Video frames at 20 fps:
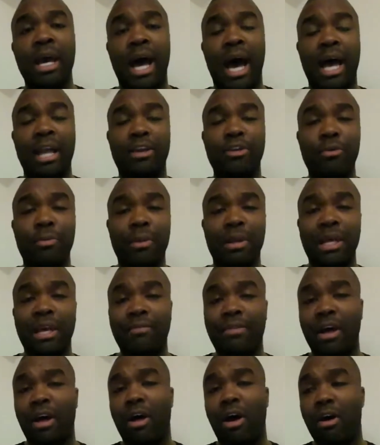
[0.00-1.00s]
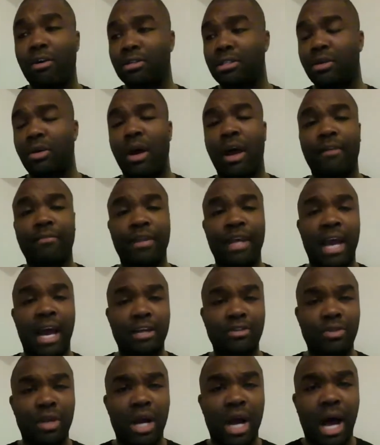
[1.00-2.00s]
I do believe they'll also have
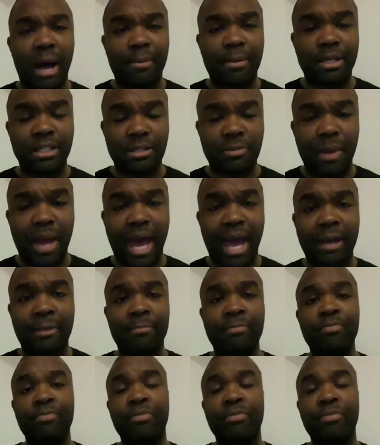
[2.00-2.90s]
DeAndre Hopkins back.